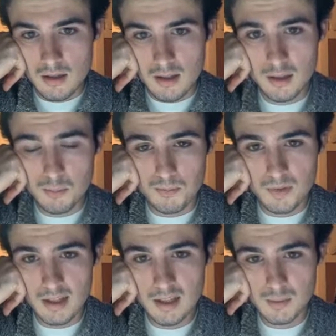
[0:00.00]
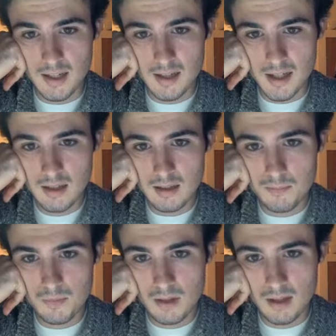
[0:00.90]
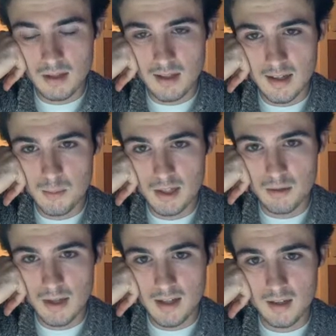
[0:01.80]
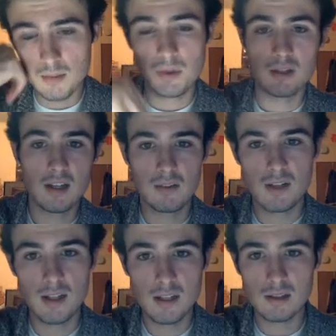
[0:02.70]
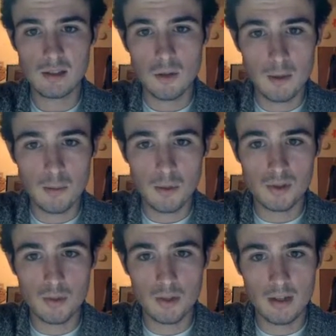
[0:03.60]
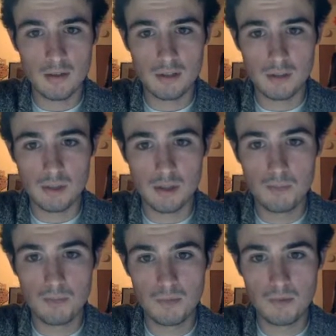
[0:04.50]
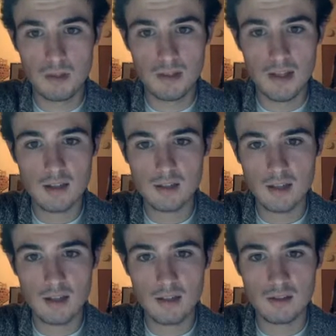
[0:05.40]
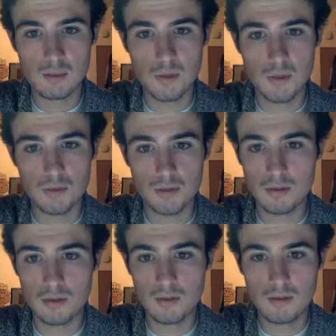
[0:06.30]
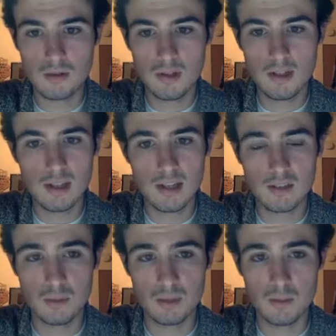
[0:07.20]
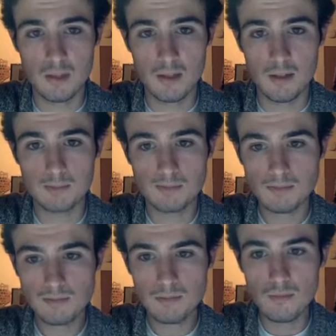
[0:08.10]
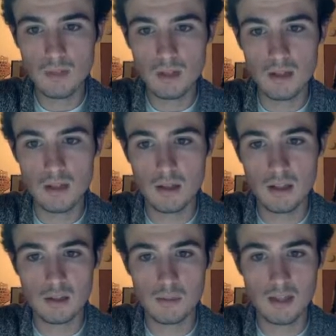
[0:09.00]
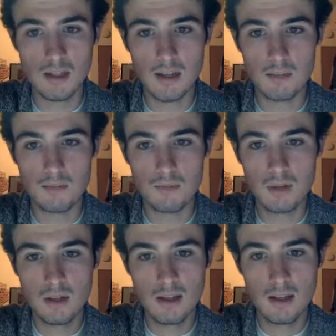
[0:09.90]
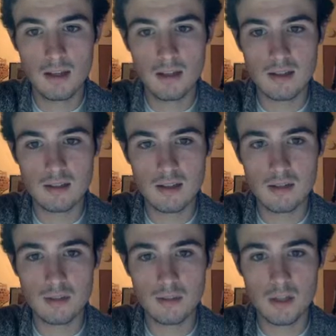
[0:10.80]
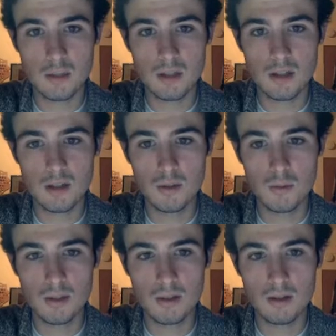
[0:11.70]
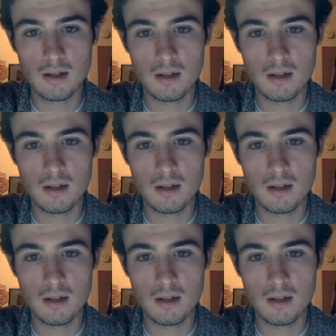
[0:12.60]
He kicks my knight, and I bring it right here because I have a nice little outpost square now for this bishop. He takes, and this is a beautiful, nice active bishop right here. He kicks my knight, and this allows him to come in here with